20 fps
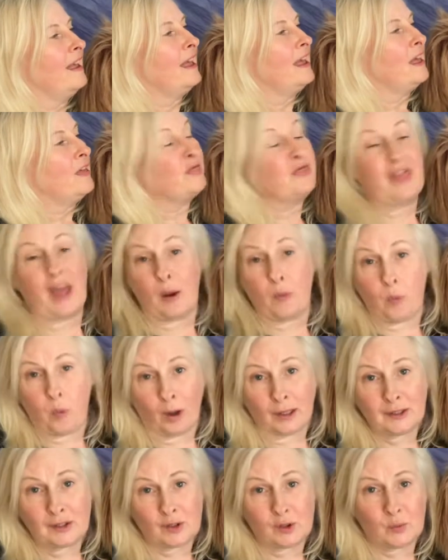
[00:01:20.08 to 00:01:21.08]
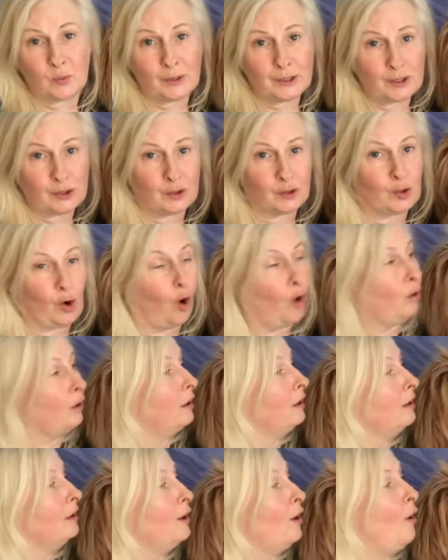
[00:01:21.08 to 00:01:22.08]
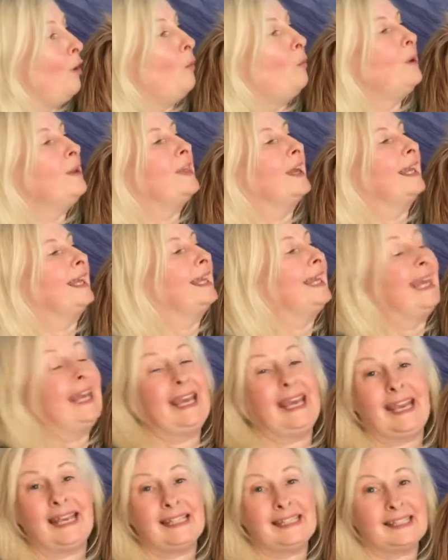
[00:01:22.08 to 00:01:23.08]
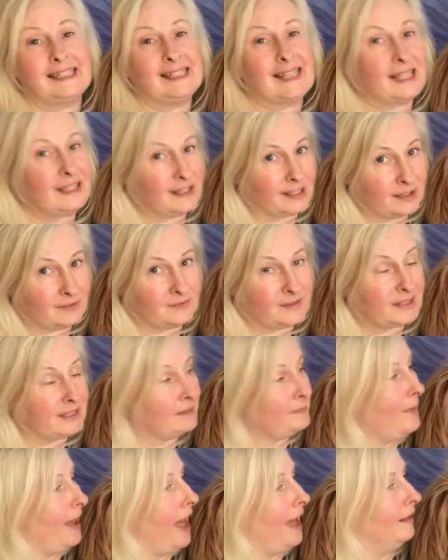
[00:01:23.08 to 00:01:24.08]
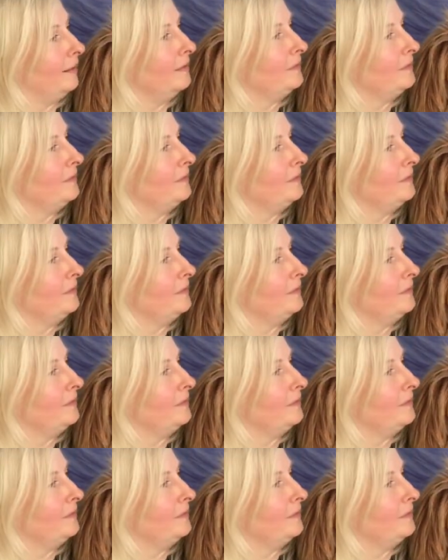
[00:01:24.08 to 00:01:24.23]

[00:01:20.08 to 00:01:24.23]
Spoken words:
There once was a dog with a keen sense of smell.